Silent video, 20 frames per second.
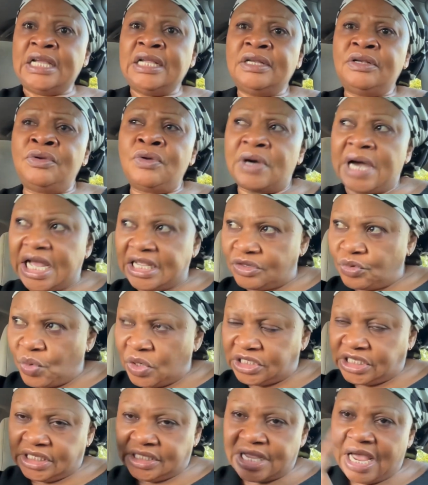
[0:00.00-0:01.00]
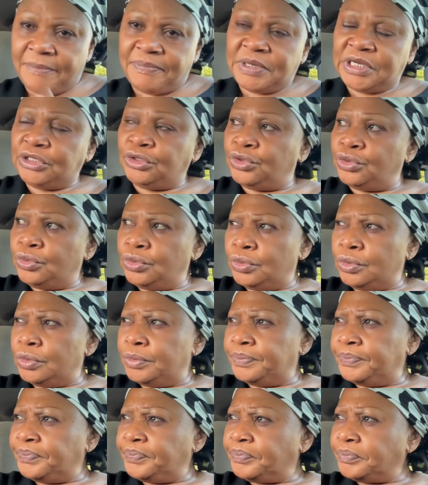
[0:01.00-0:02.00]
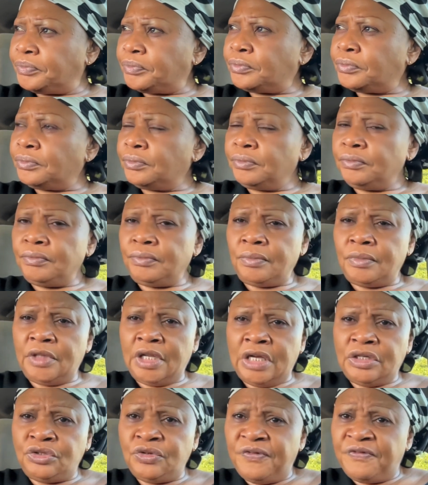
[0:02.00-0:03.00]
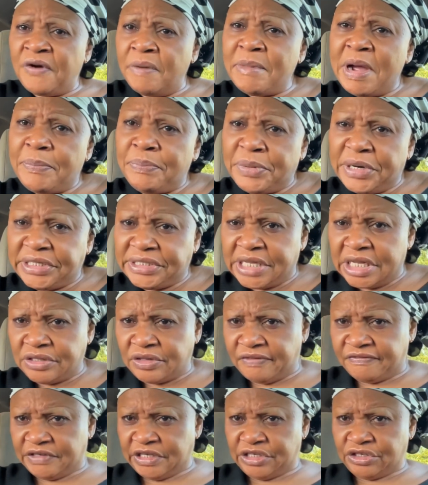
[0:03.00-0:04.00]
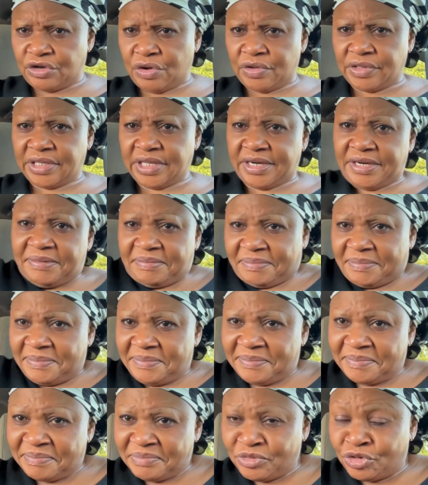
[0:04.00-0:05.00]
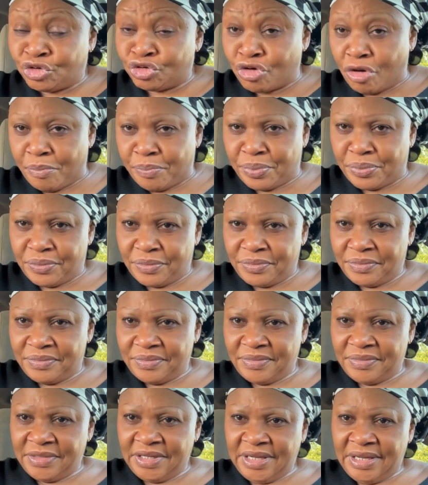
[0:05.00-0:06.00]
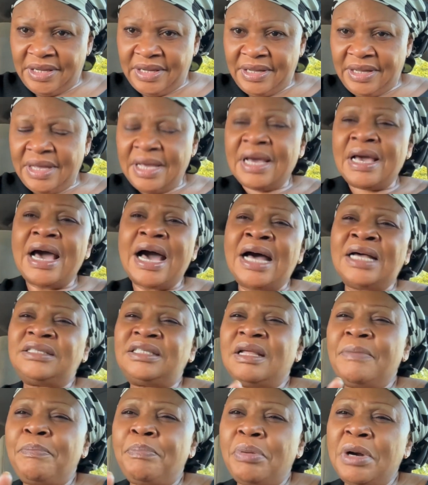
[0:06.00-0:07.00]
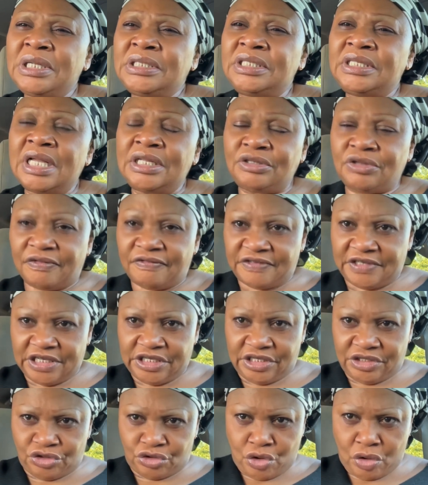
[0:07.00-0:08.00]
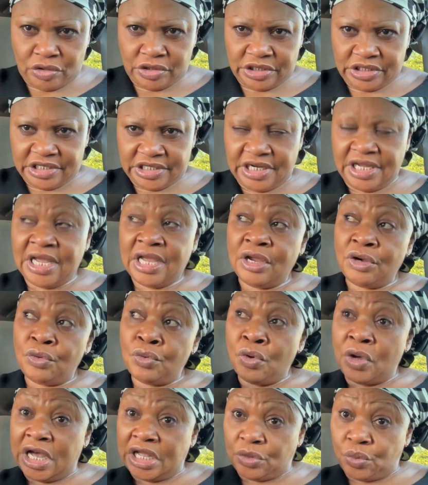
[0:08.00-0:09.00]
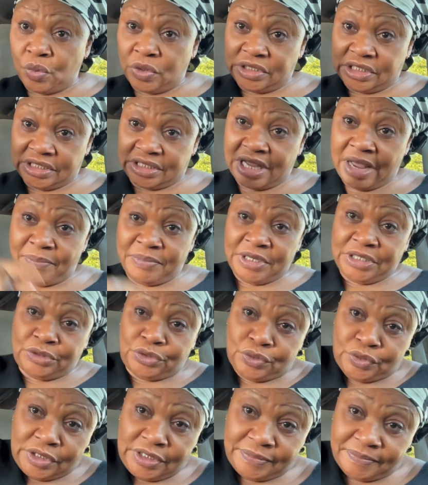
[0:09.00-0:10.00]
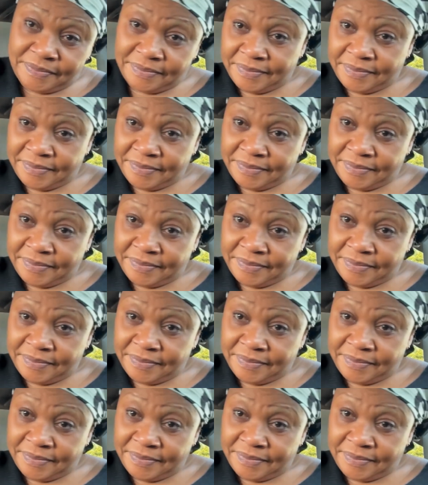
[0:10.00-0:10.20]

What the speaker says: Look at what is happening to former president of this country, Trump. As the president of this country, look at what is happening to him.